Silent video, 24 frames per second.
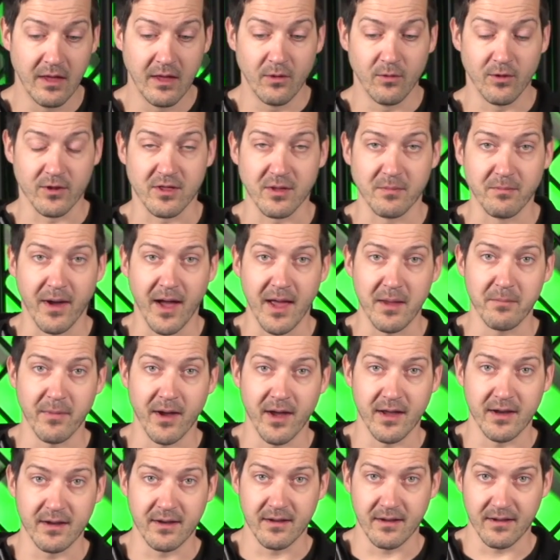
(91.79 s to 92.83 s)
which in my
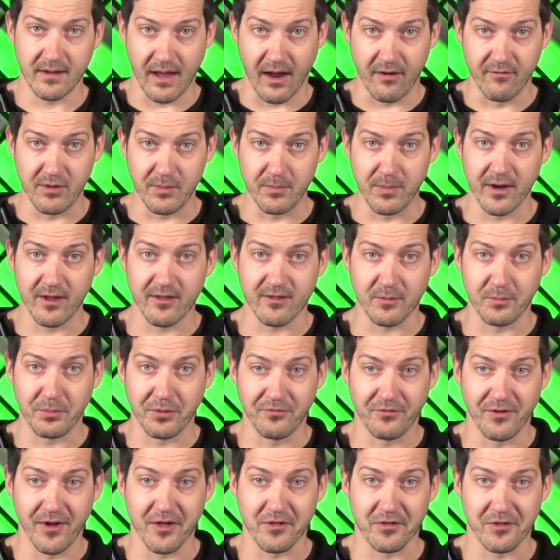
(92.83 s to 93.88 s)
mind, everybody's a
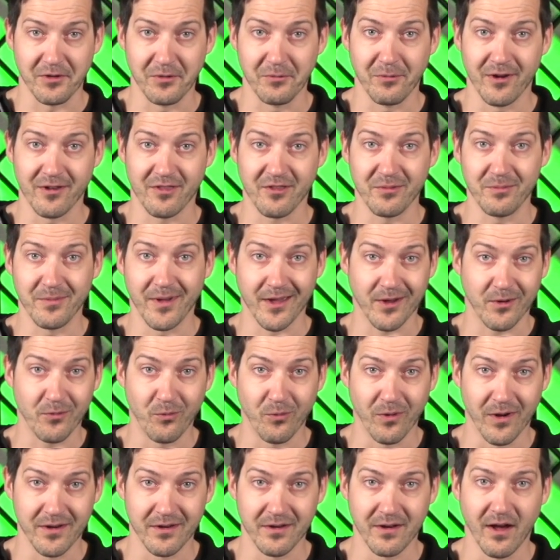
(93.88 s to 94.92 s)
professional once you make
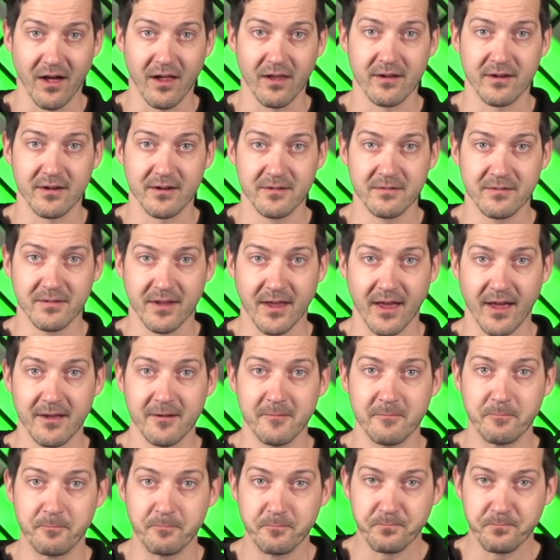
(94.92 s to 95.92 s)
$1, okay?